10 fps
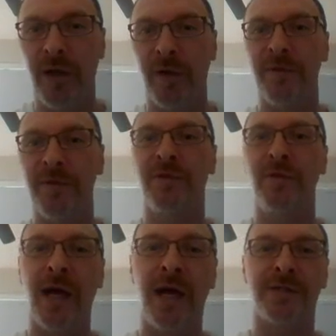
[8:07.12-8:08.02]
of these
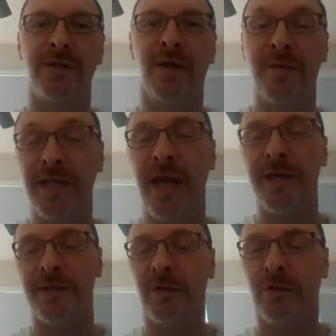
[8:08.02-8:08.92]

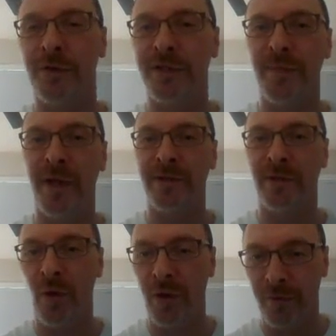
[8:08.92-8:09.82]
acetylcoenzyme A's
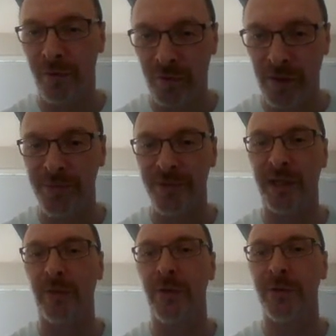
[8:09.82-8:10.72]
going through the Krebs
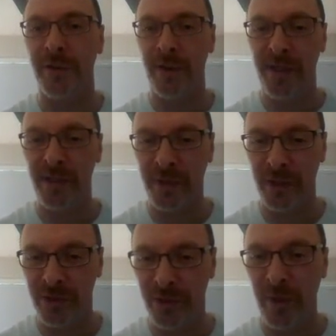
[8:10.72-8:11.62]
cycle. So that means we
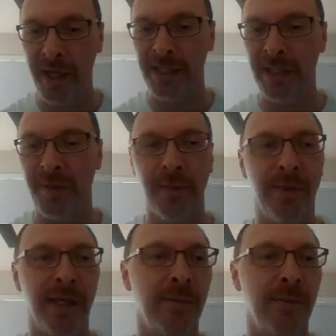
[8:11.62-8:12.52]
get 2
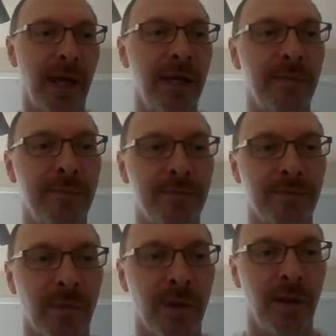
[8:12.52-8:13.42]
ATP being made.
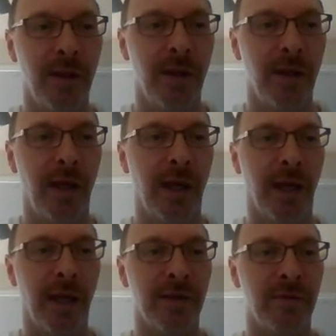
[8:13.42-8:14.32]

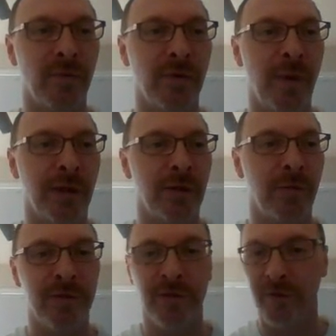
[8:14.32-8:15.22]
And we go back to
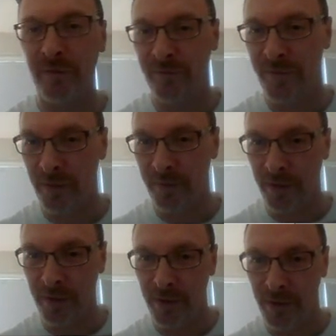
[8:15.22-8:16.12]
the original figure
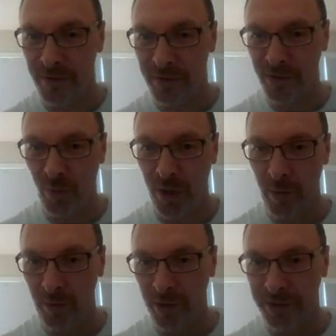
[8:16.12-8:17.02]
there. This is why
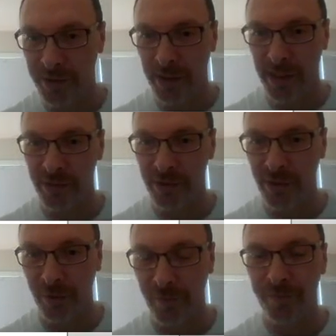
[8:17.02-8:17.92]
we listed it as
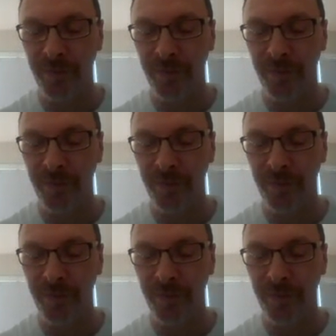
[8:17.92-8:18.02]
2.